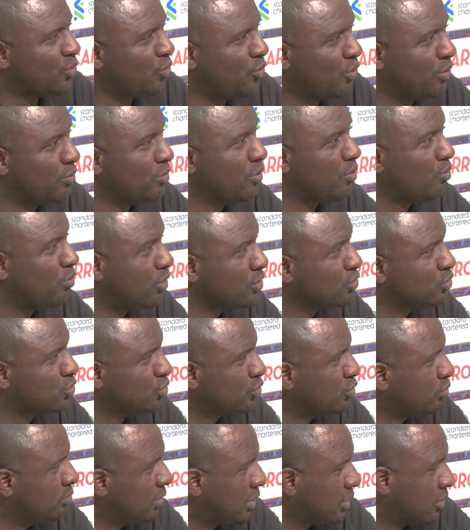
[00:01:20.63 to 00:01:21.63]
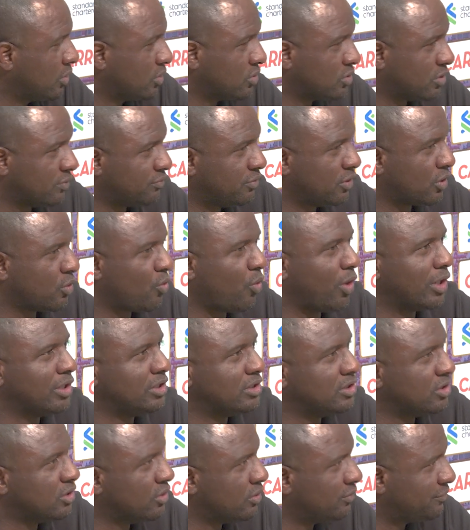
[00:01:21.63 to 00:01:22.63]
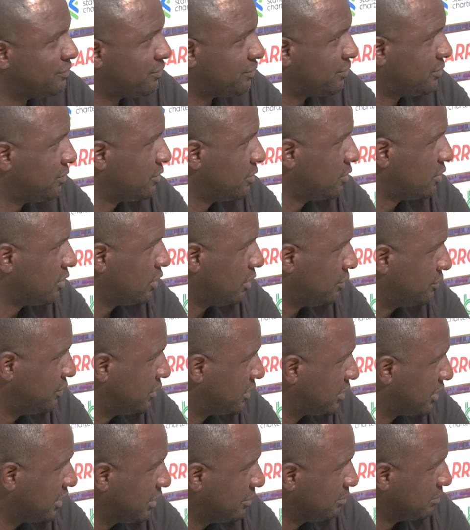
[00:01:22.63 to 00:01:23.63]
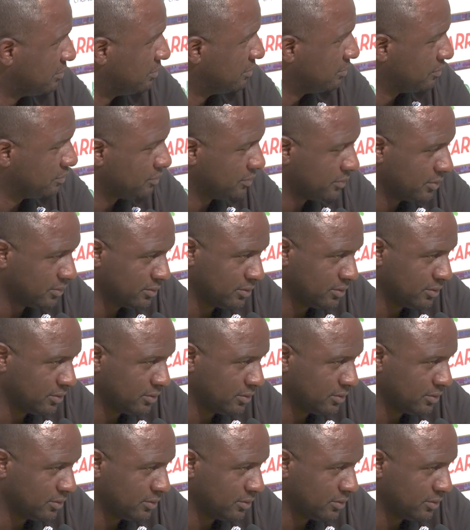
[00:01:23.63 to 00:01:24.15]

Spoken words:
we want to because of the quality of the team.